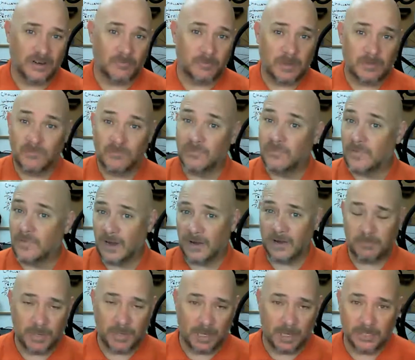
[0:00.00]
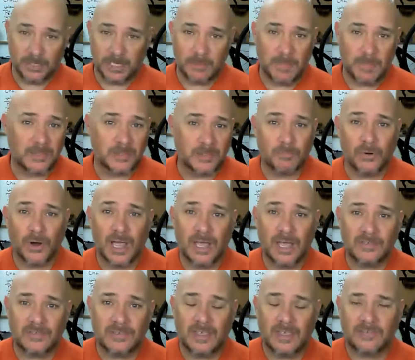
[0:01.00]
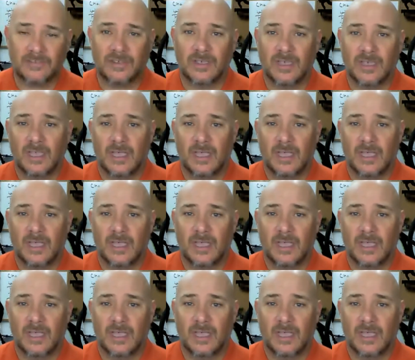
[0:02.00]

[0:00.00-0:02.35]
I've been very public about the process.